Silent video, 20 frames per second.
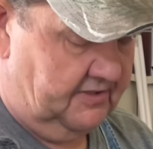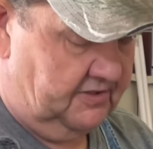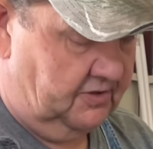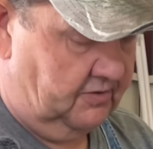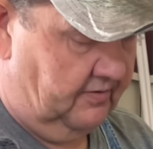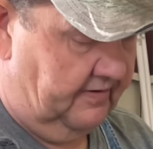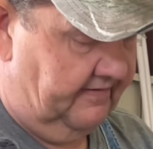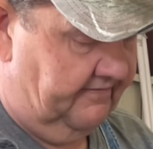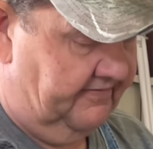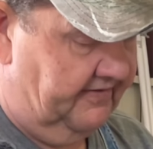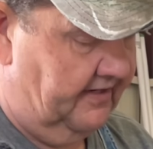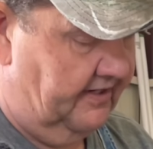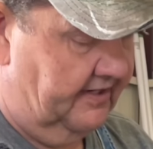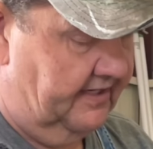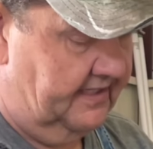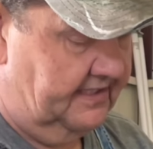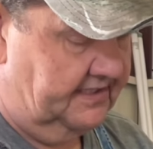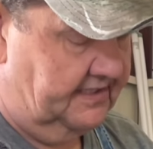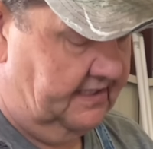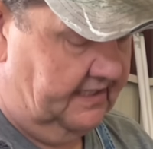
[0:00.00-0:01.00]
So if there
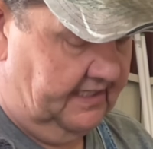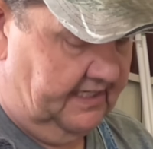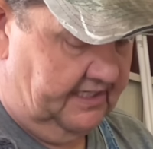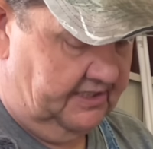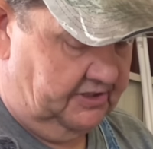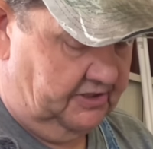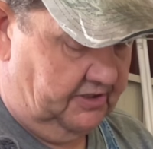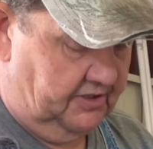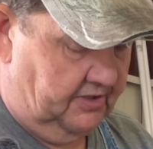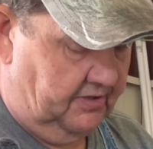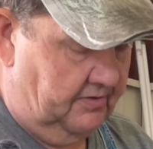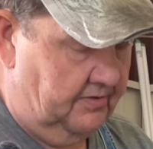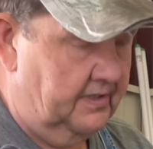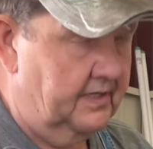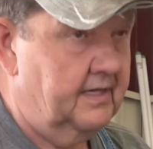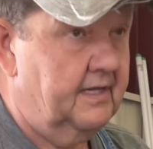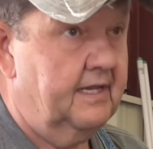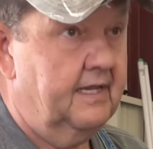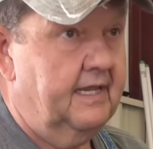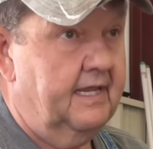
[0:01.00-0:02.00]
is an issue
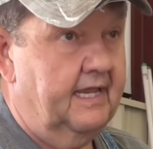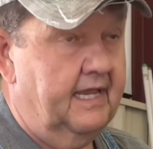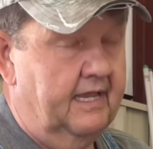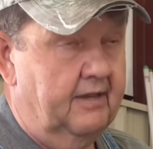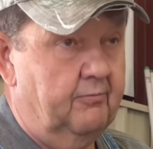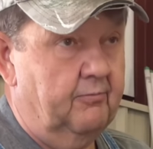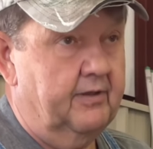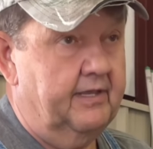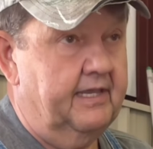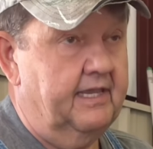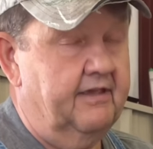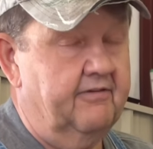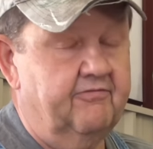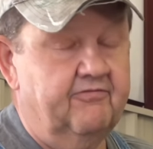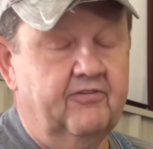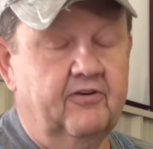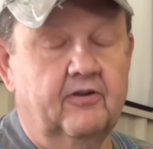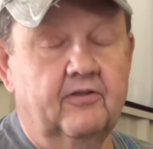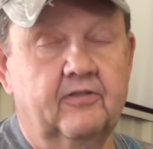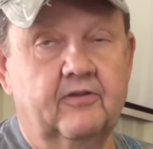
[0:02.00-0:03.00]
and we get
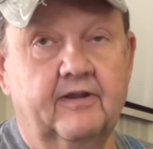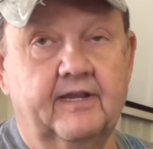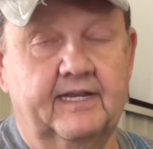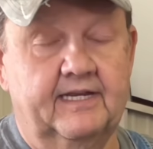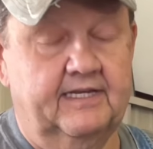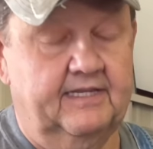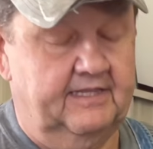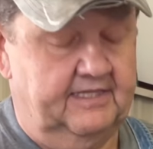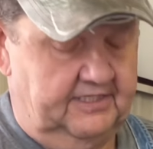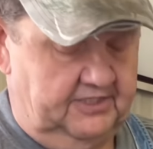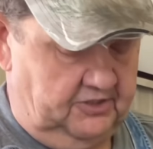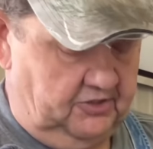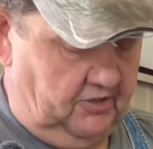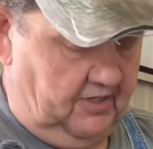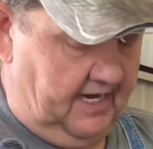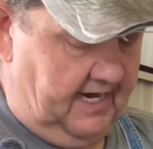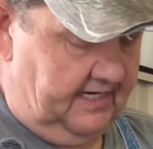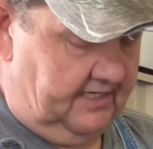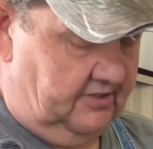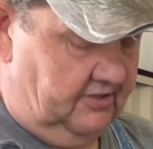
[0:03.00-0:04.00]
further into this
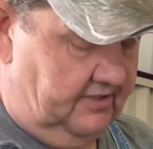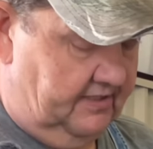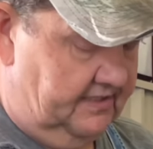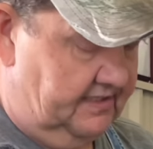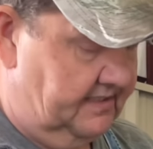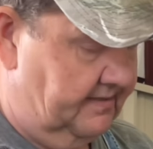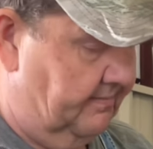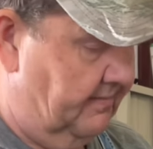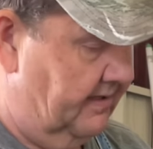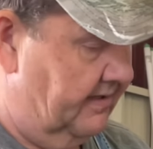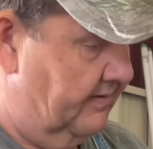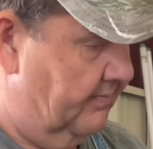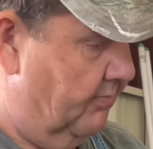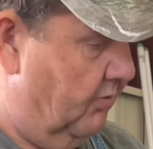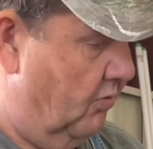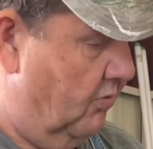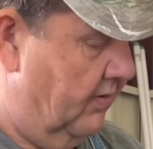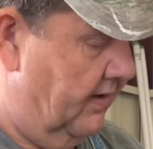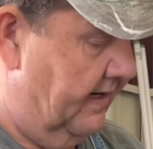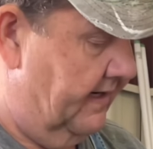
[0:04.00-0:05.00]
tractor at some other
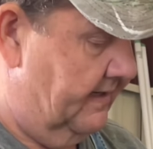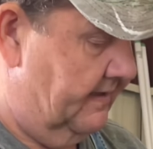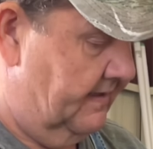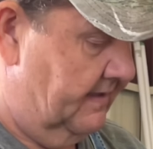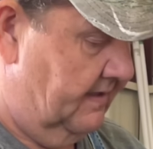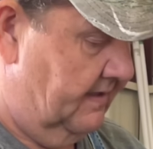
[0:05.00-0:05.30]
point,